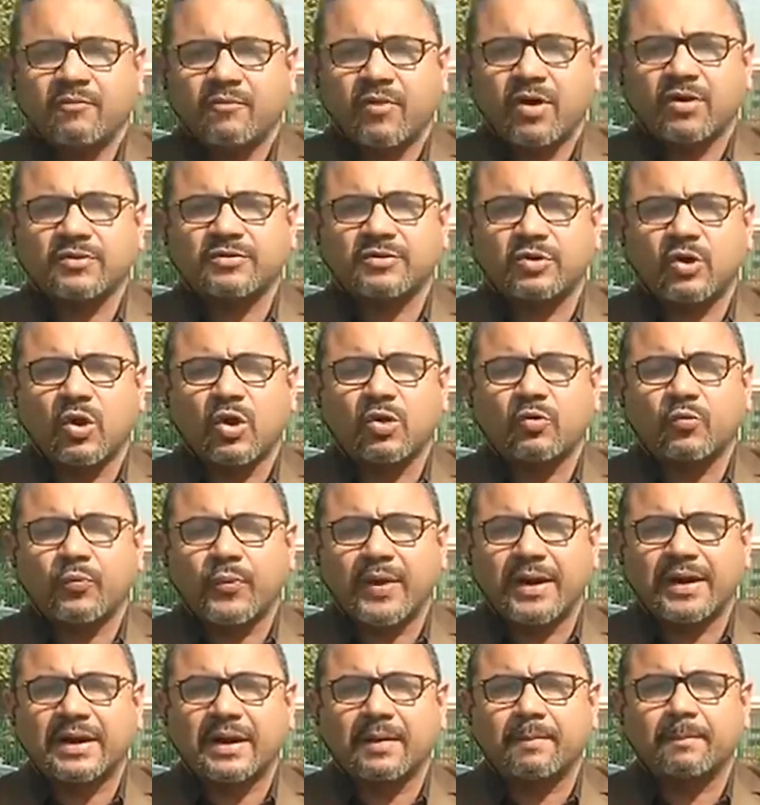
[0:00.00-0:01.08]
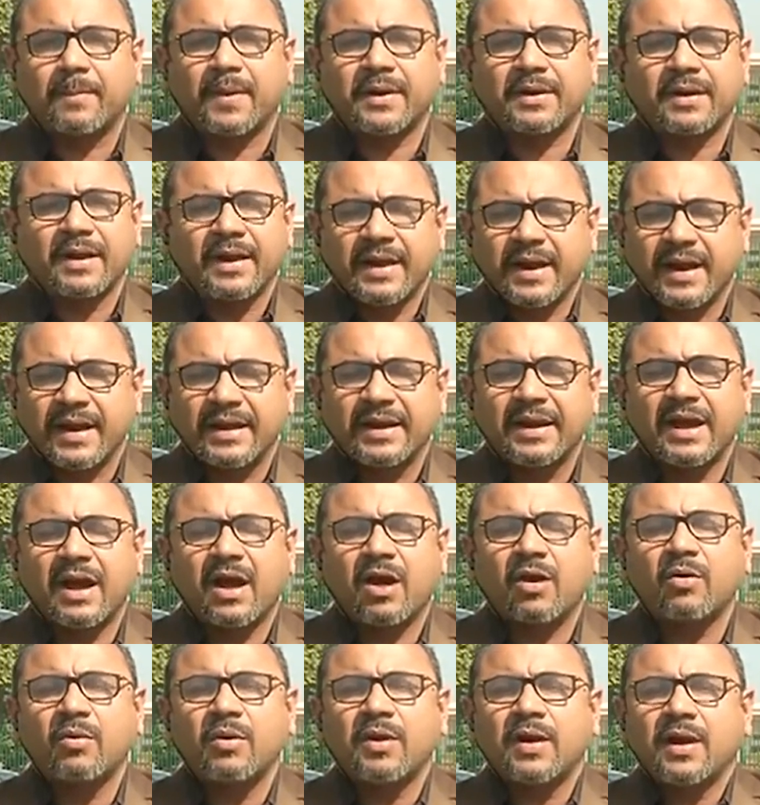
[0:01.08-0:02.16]
was not welcome. But
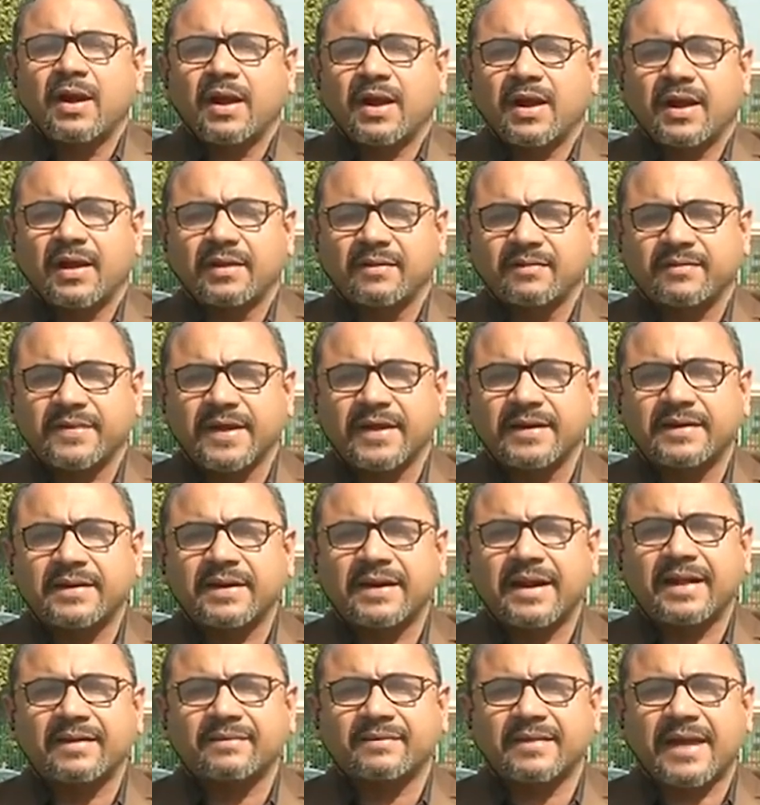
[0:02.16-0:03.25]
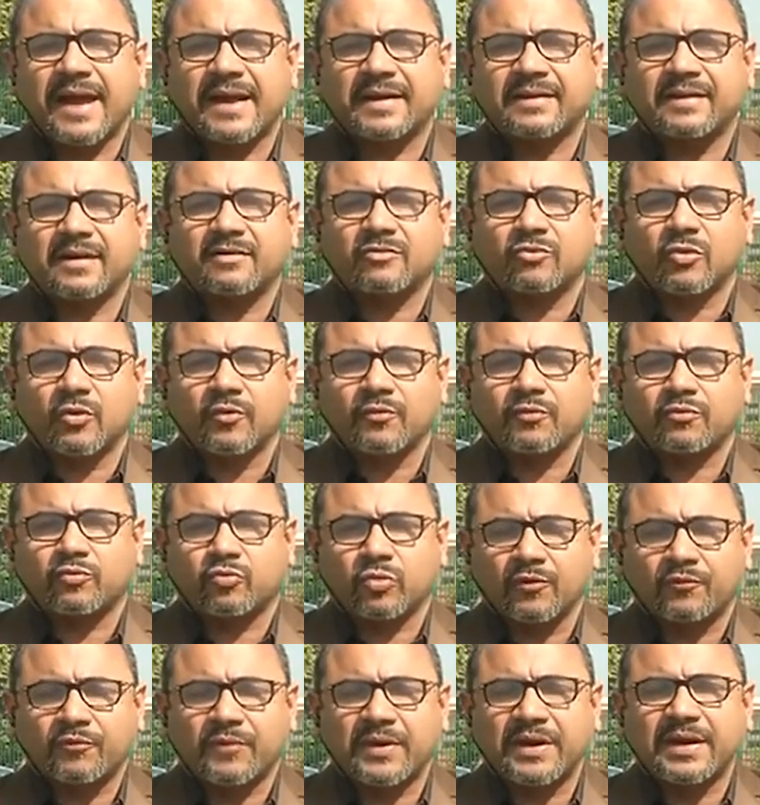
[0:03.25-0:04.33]
anyhow, the centre has acted
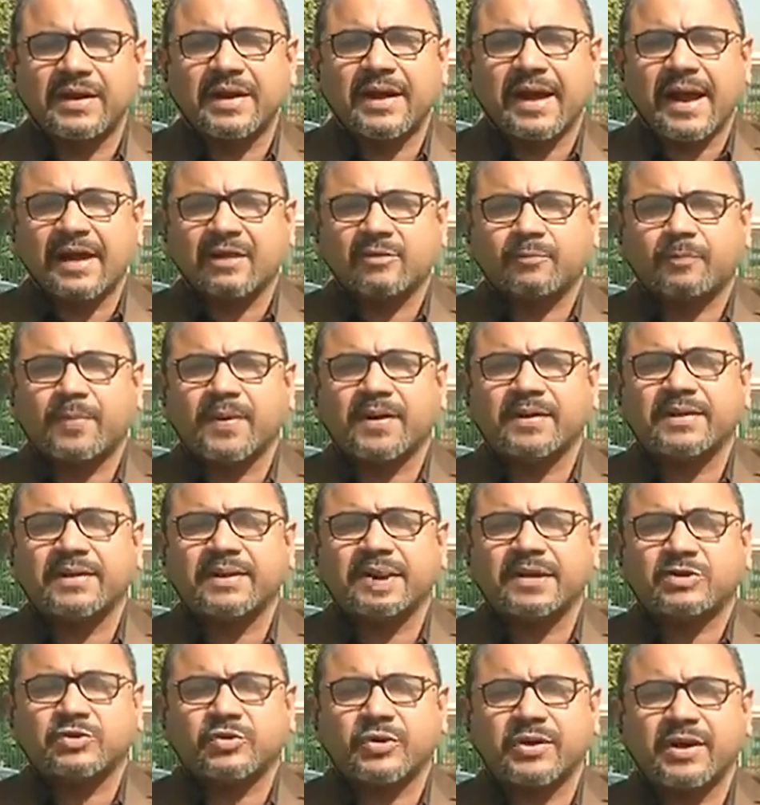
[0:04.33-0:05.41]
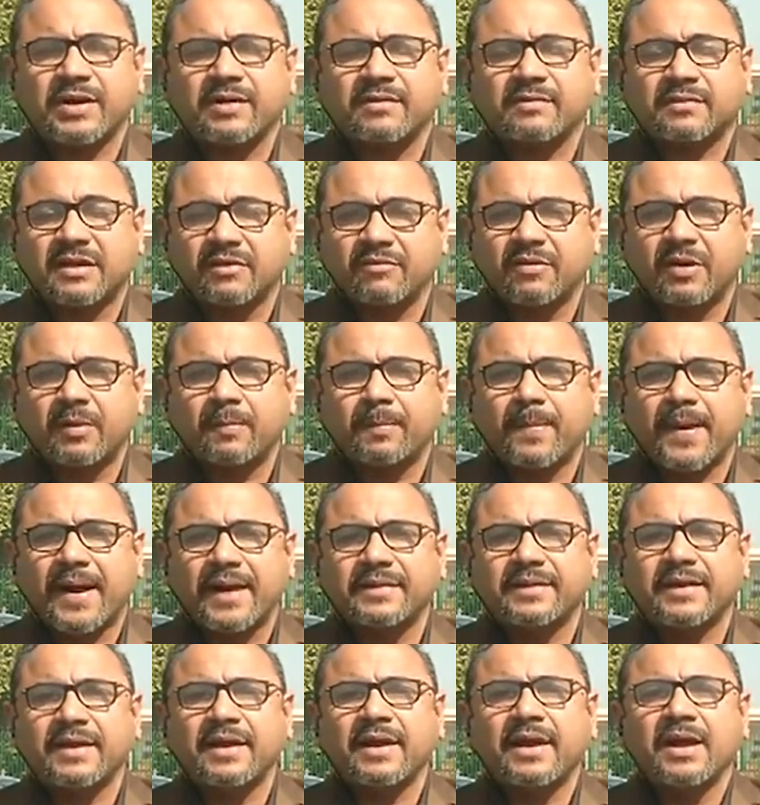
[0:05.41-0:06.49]
swiftly as per the assurance given
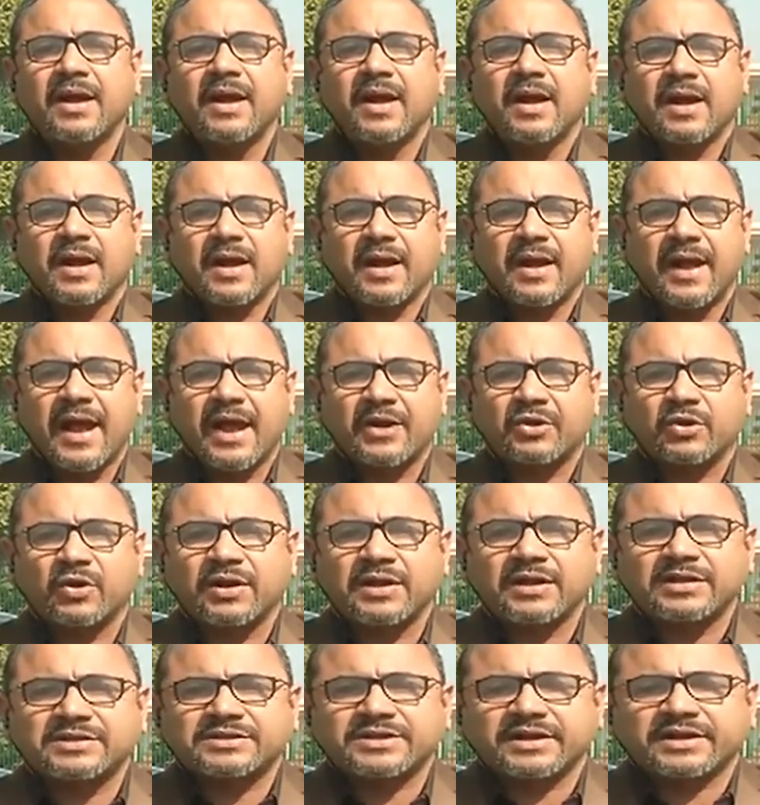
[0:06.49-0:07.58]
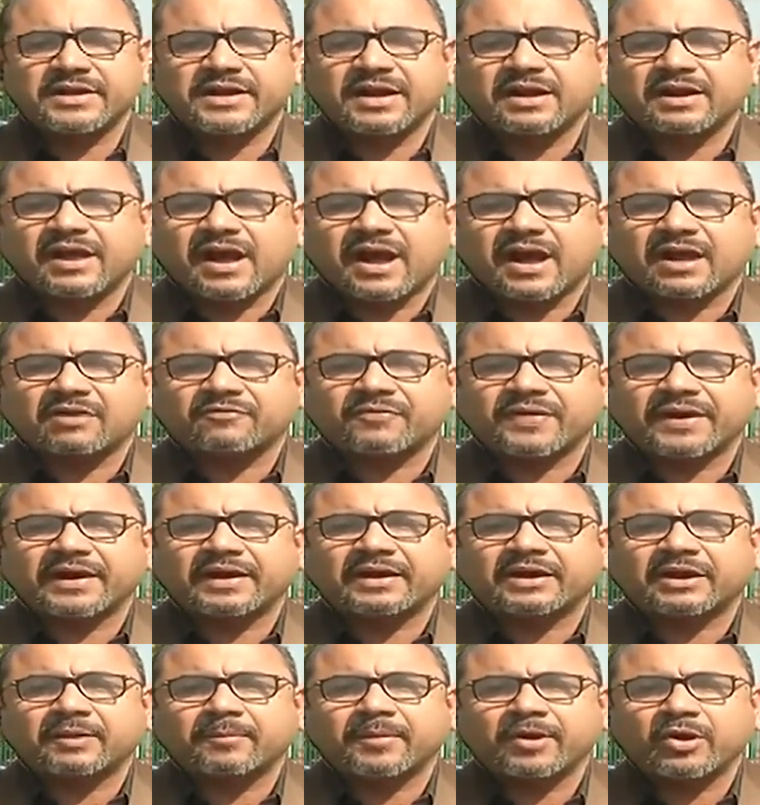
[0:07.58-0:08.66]
by the Attorney General R.
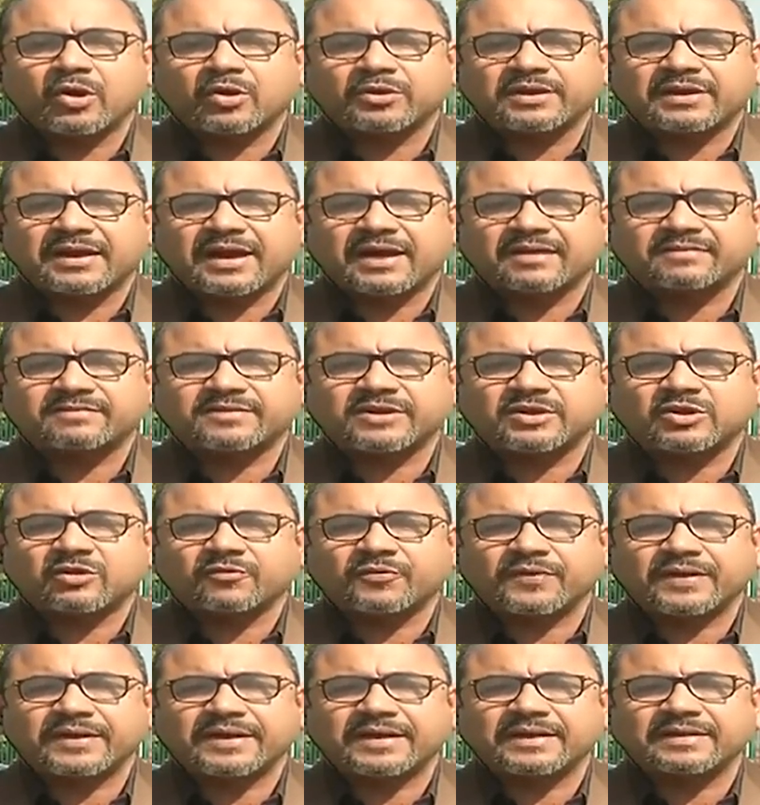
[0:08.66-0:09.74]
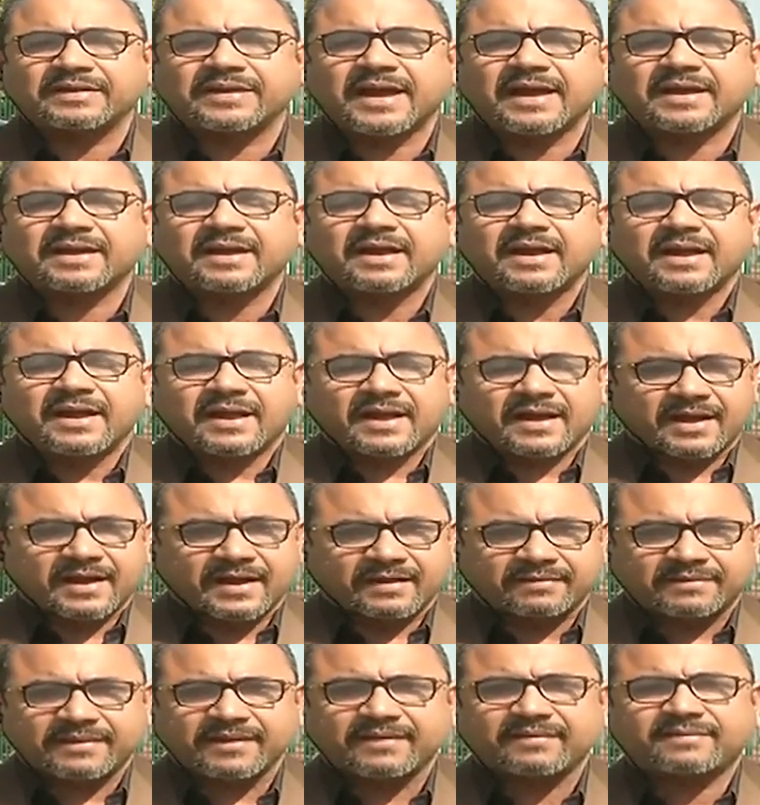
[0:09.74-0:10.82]
Venkatramani on the last date of hearing that
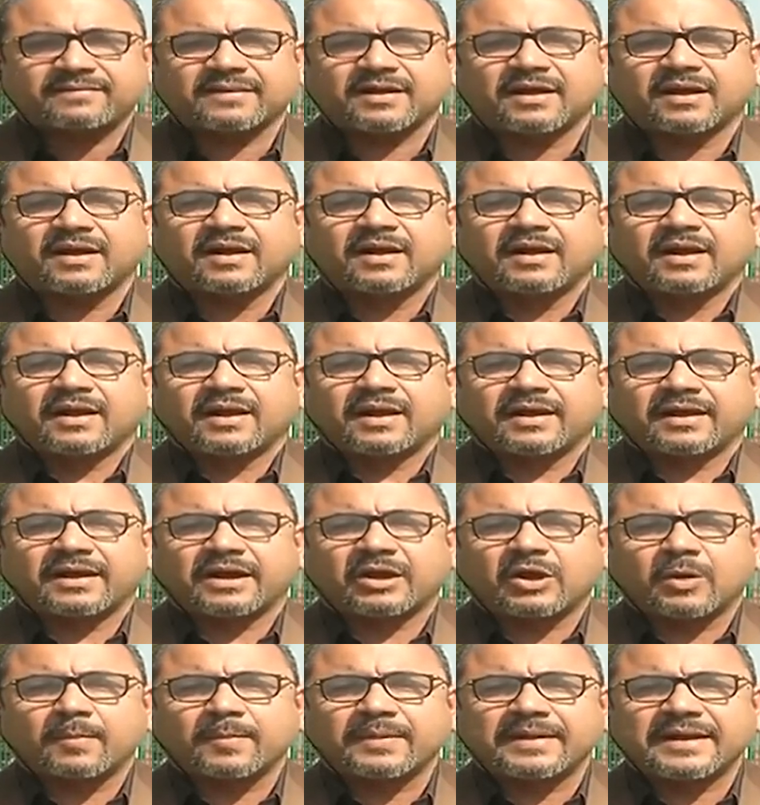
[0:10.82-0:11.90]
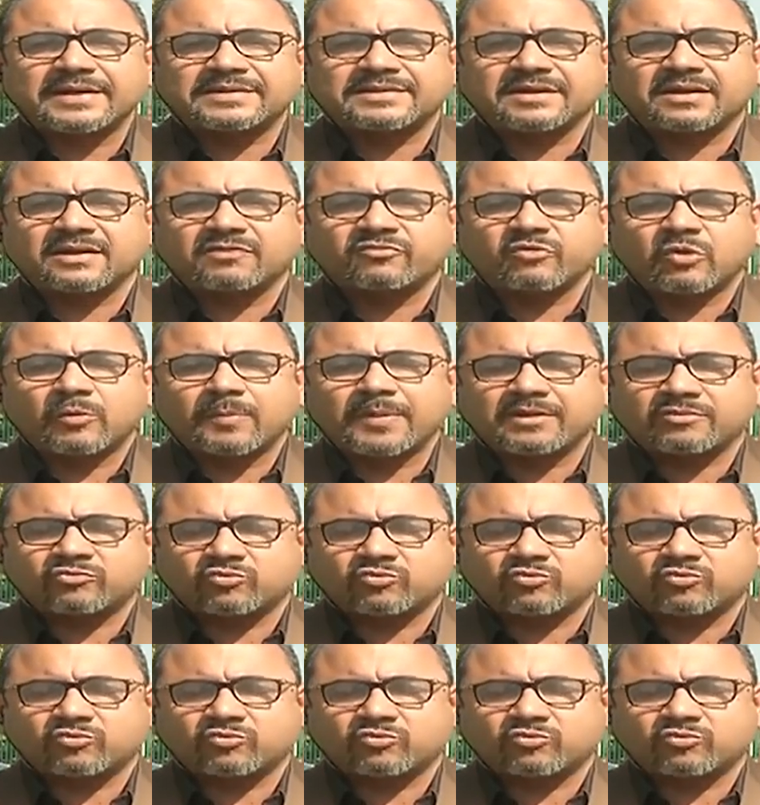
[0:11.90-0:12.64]
these recommendations will be